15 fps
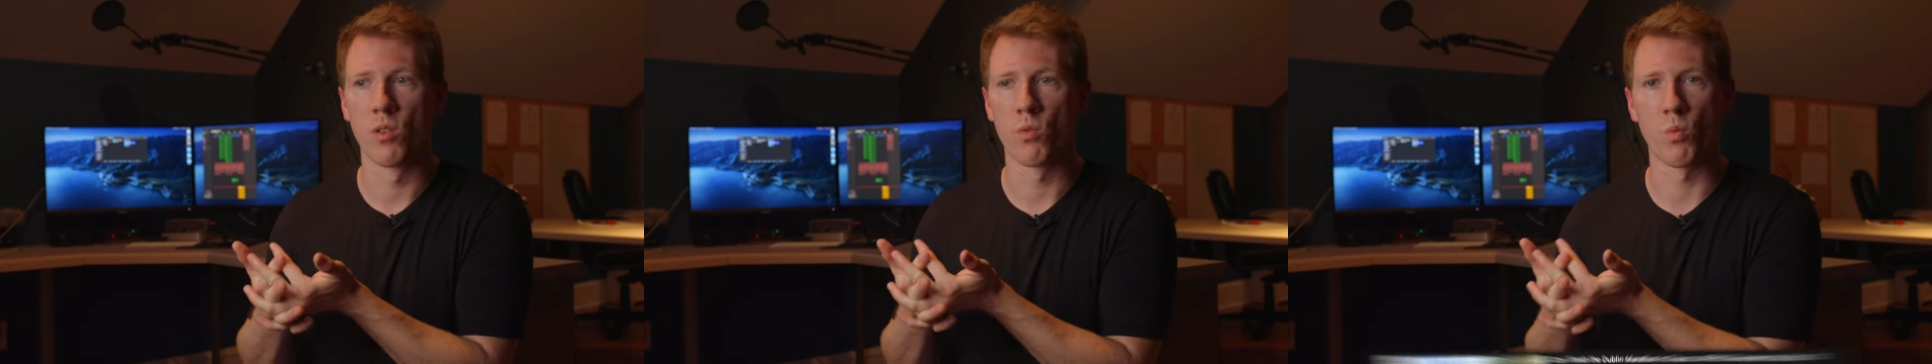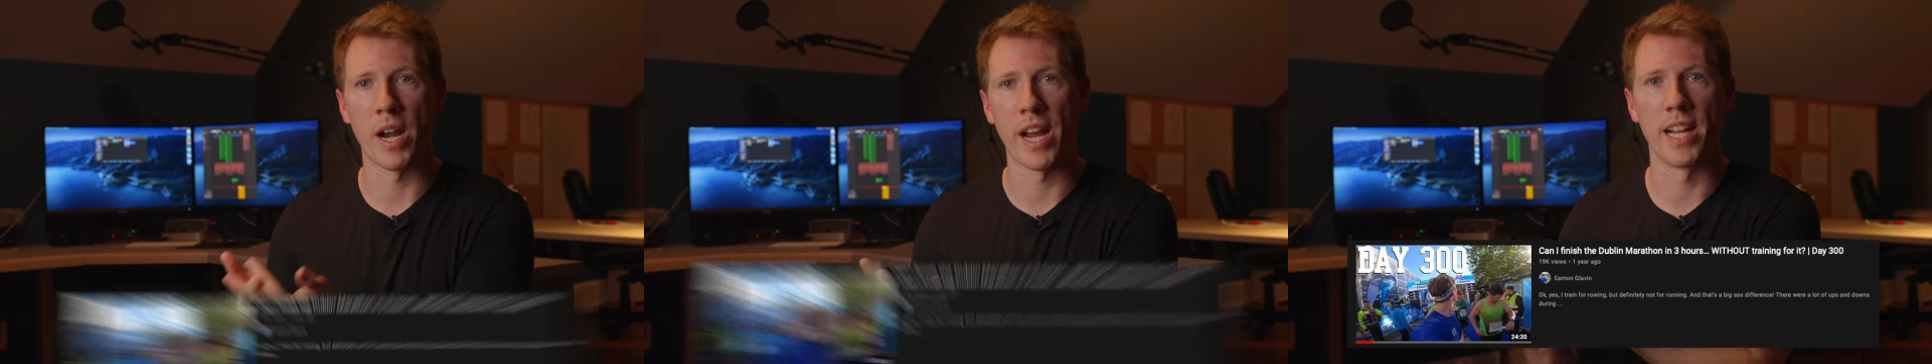
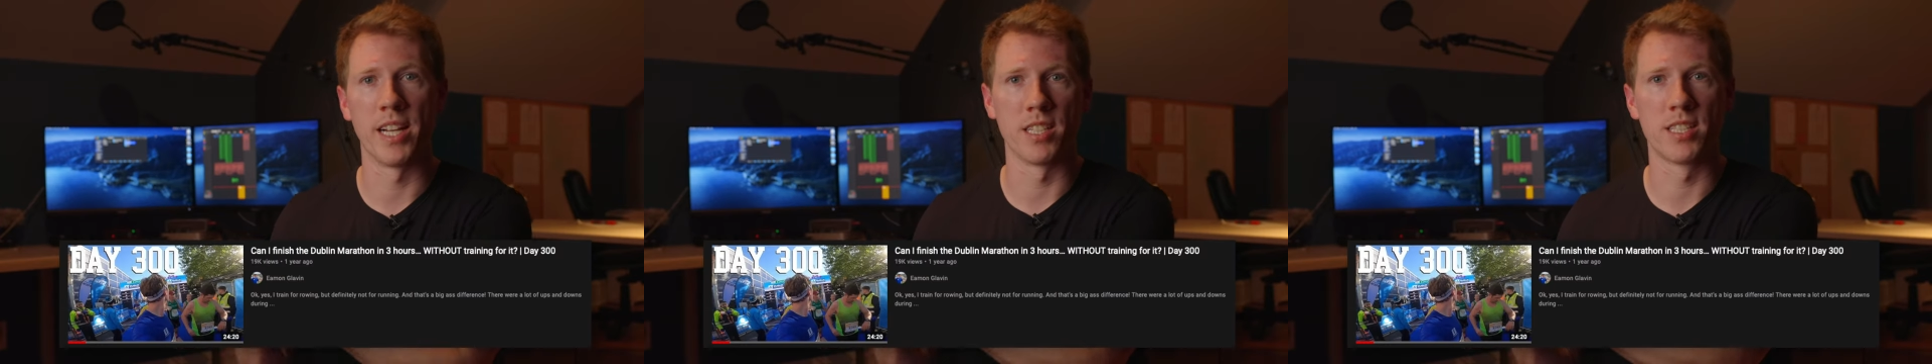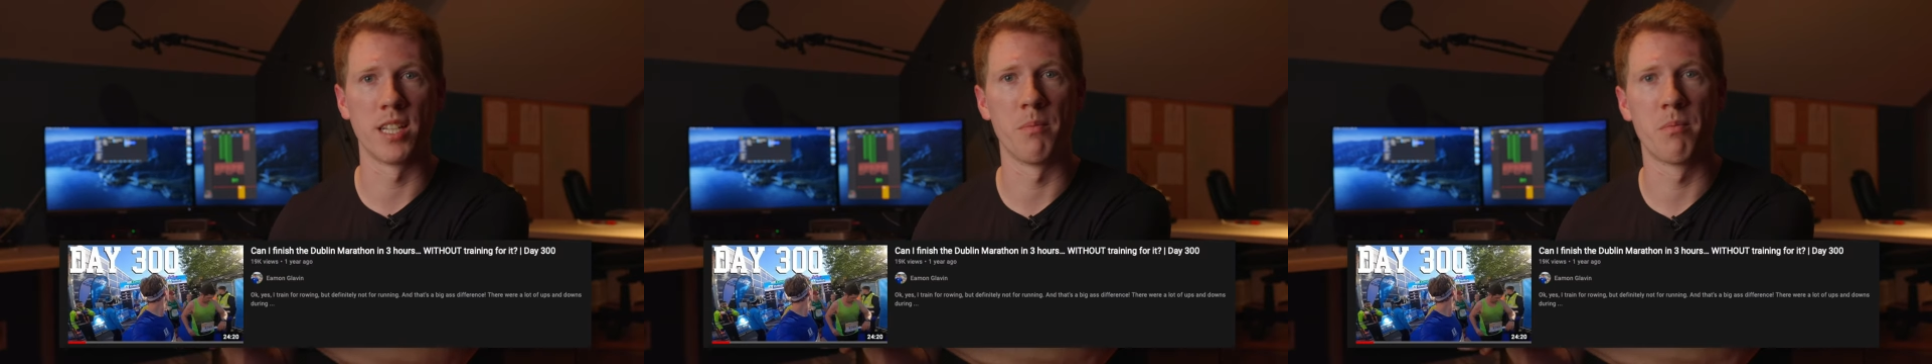ran
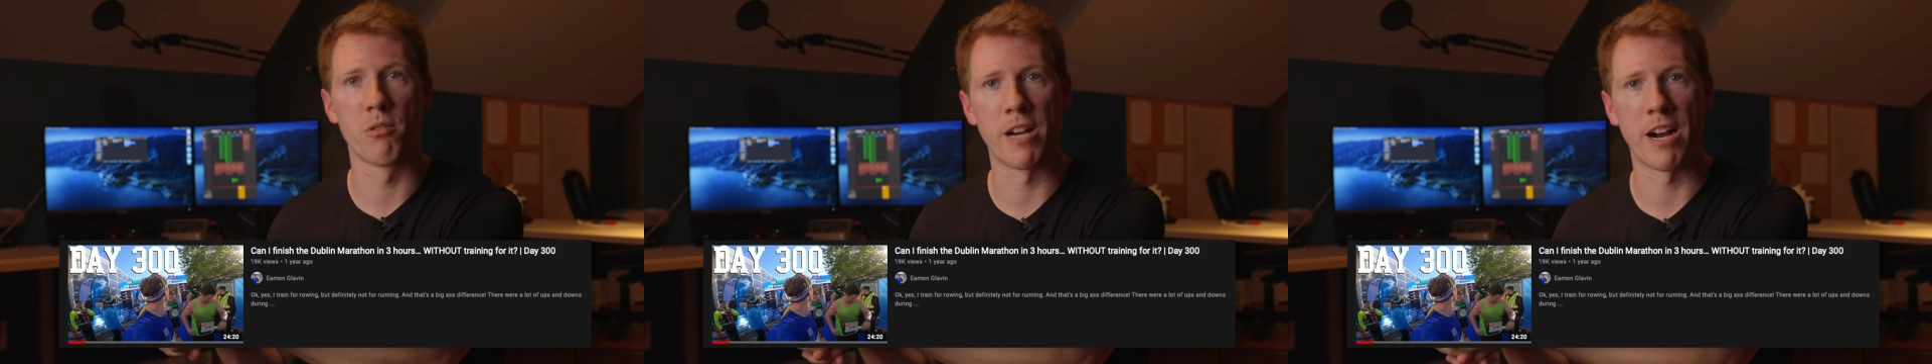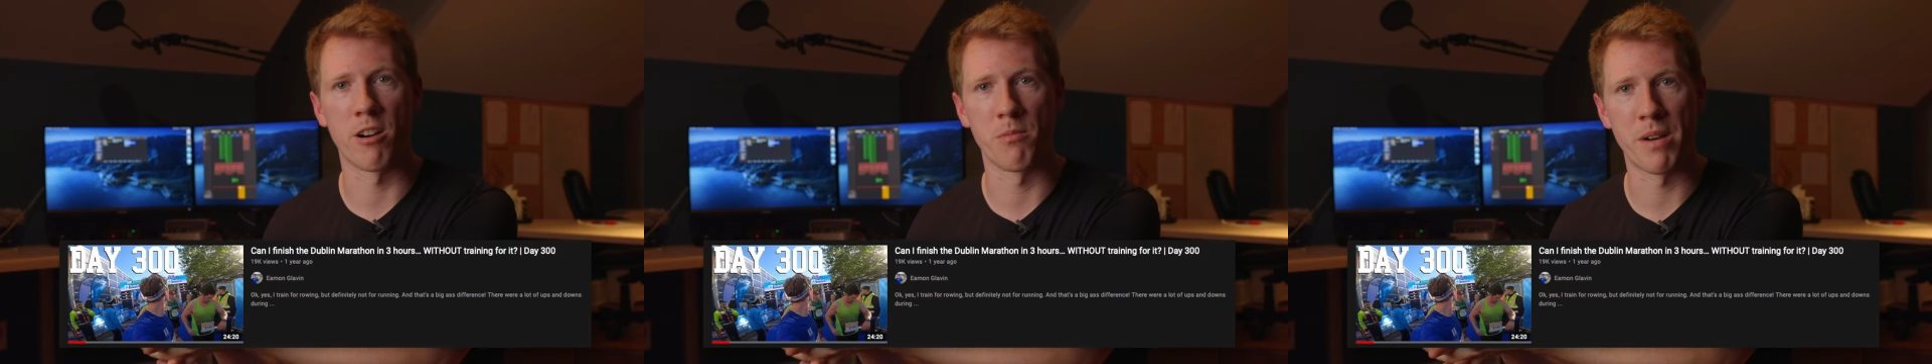a sub
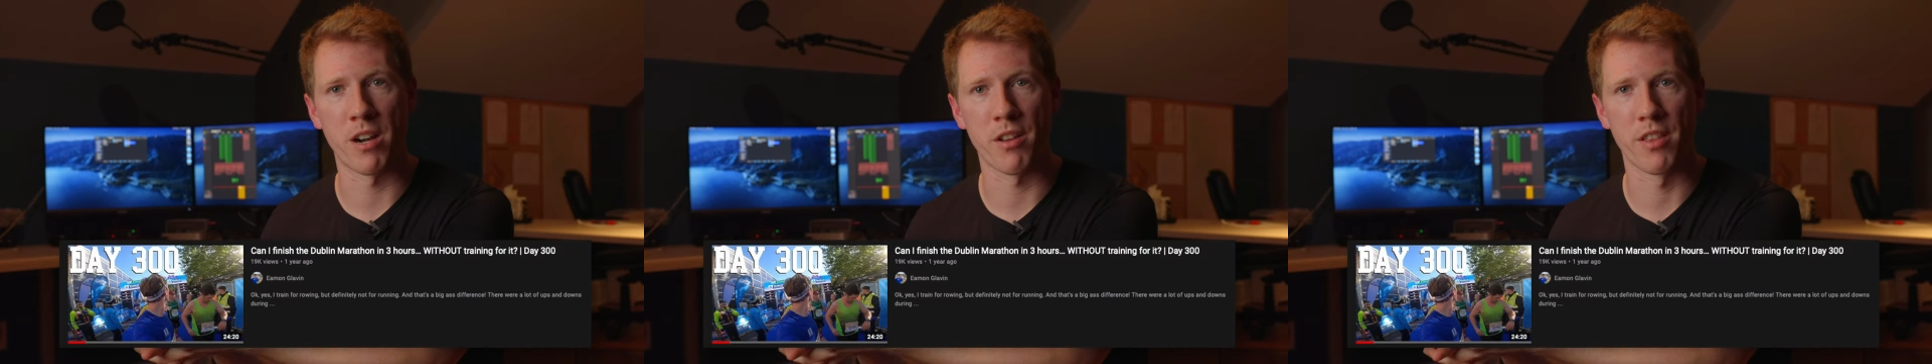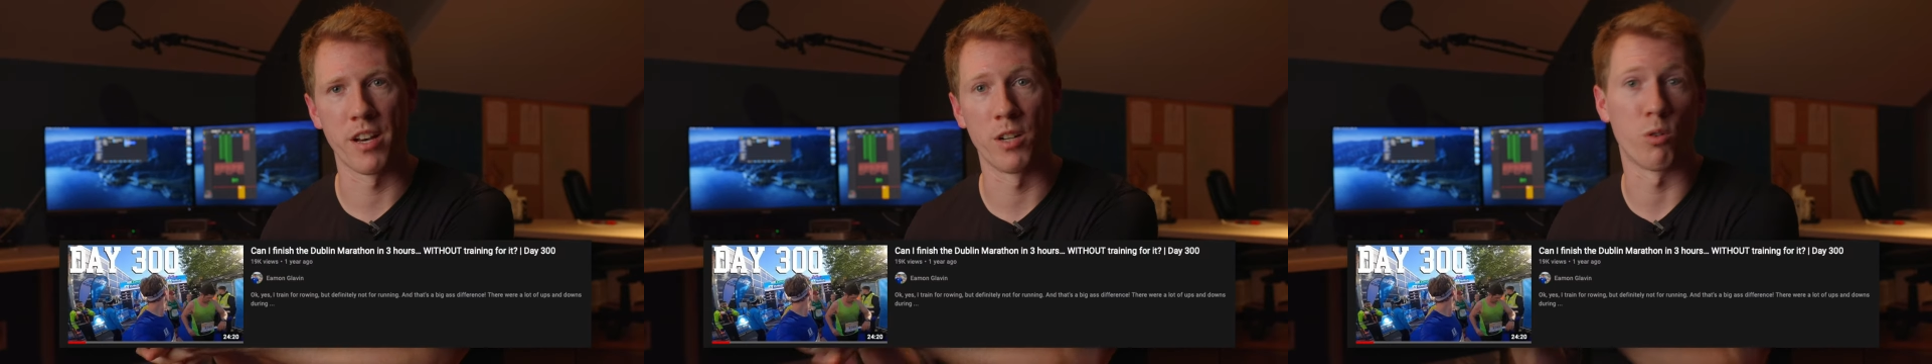3 hour
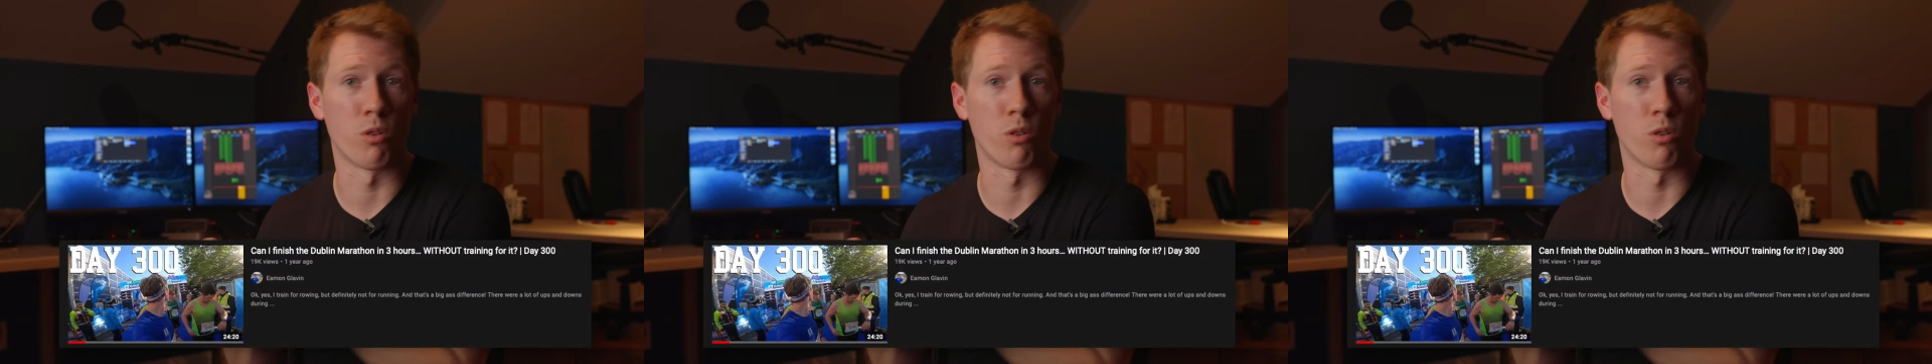marathon,